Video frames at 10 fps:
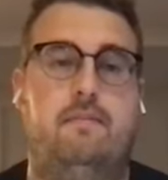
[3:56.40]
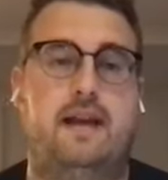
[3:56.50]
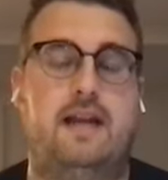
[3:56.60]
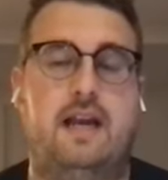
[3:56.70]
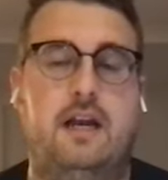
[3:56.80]

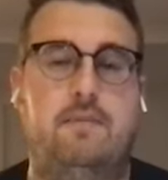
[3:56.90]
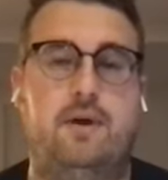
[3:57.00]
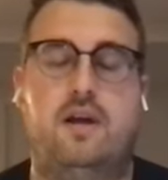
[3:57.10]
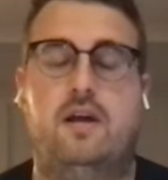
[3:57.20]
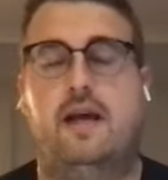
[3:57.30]
Ben Killip.
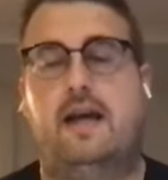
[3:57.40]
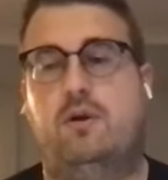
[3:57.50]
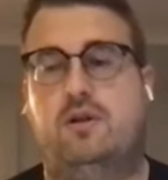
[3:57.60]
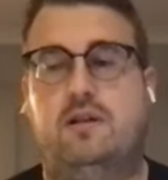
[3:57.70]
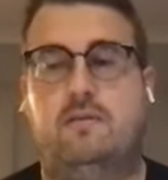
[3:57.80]
Uh,
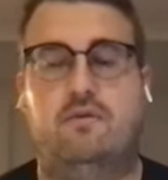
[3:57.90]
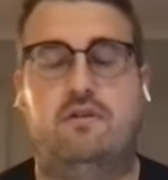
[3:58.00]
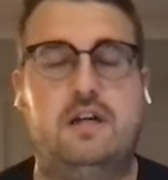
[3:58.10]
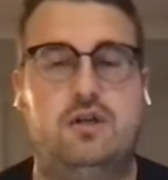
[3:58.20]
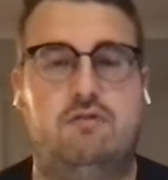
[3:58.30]
we lost him
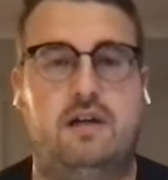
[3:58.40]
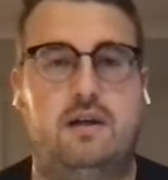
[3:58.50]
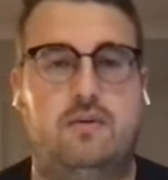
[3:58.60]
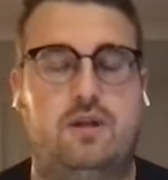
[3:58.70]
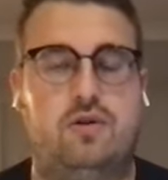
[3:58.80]

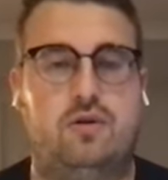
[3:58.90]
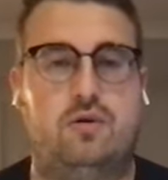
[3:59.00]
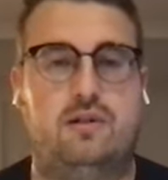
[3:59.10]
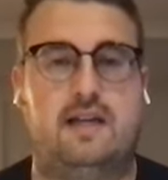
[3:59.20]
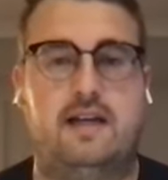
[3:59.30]
injury with a
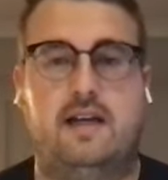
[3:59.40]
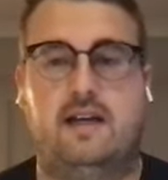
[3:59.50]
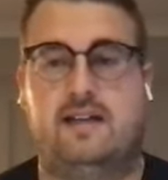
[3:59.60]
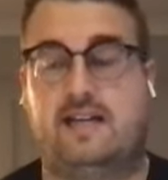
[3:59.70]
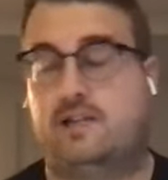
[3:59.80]
shoulder.
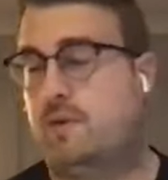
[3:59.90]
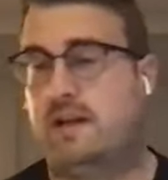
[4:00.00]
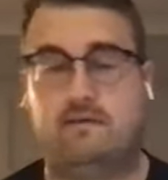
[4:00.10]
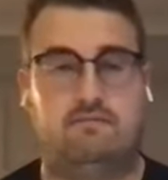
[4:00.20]
That's when